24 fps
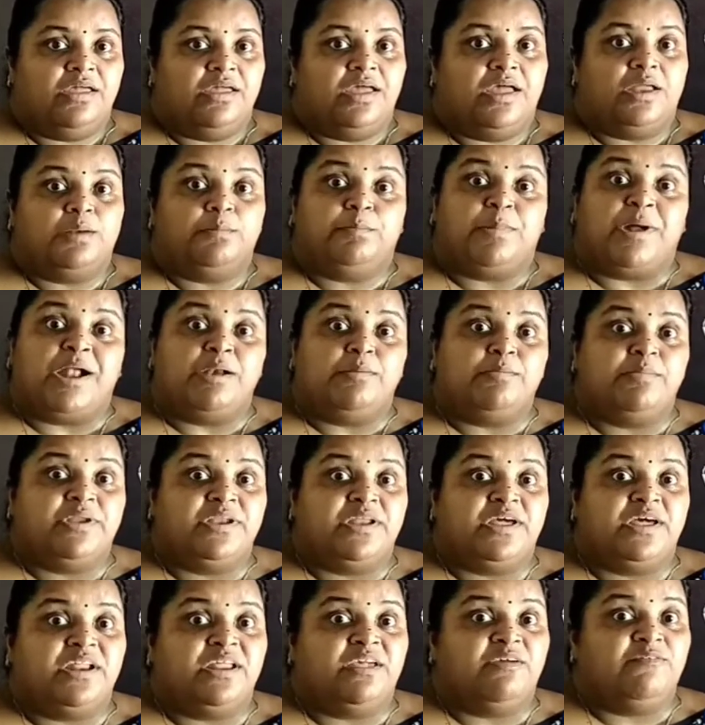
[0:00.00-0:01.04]
And
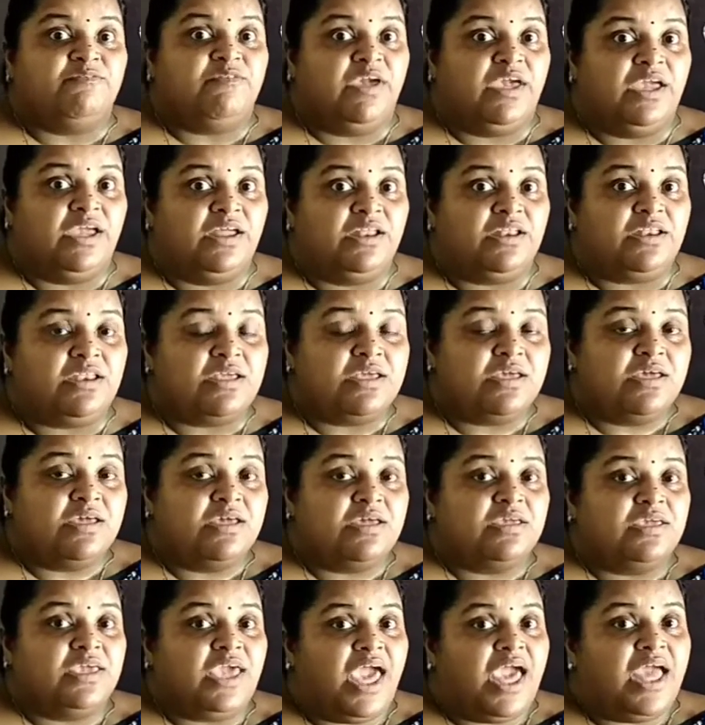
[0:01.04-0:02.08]
pulmonary vein
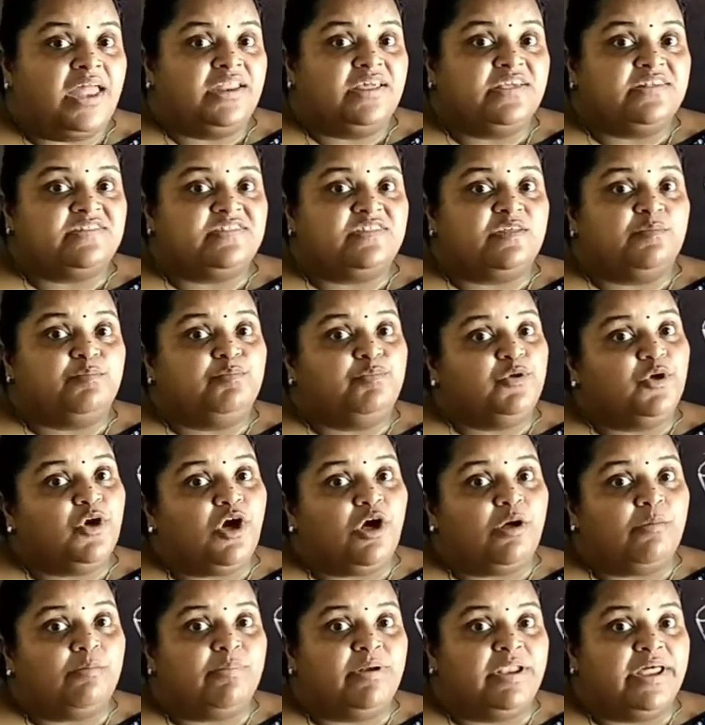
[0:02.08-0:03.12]
carries the
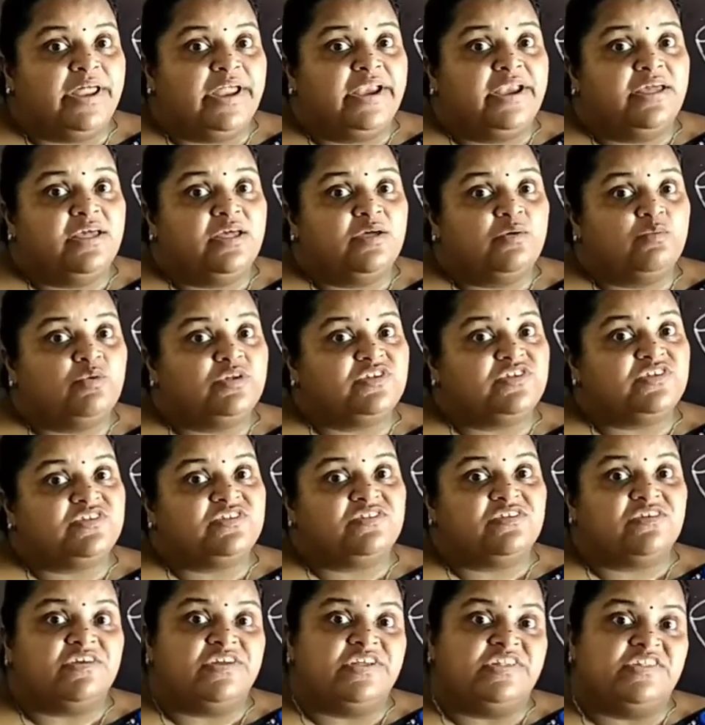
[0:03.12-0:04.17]
pure blood which
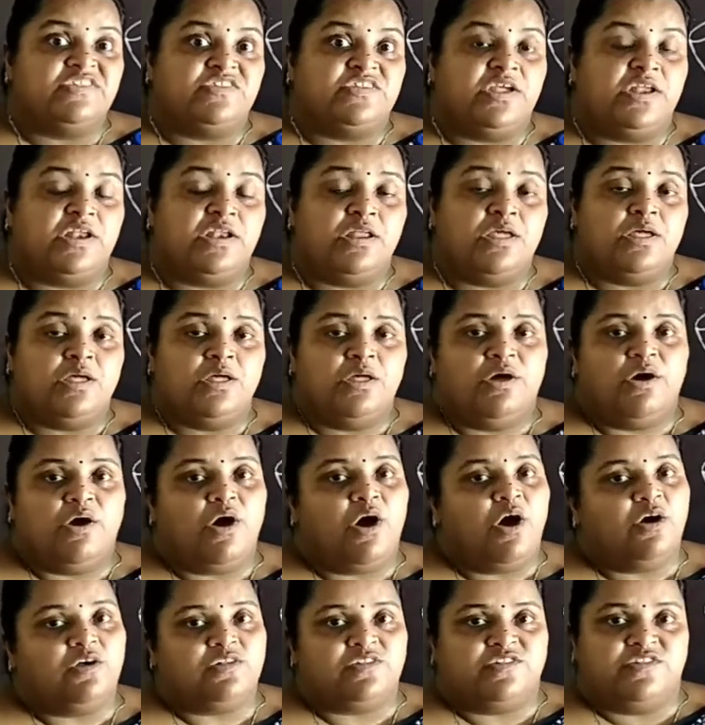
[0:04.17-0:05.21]
is rich in
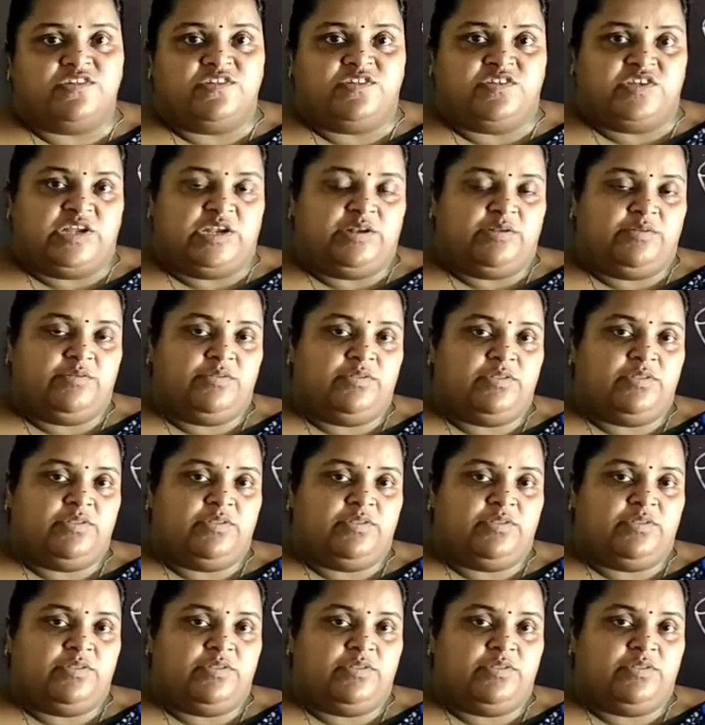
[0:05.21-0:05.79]
oxygen.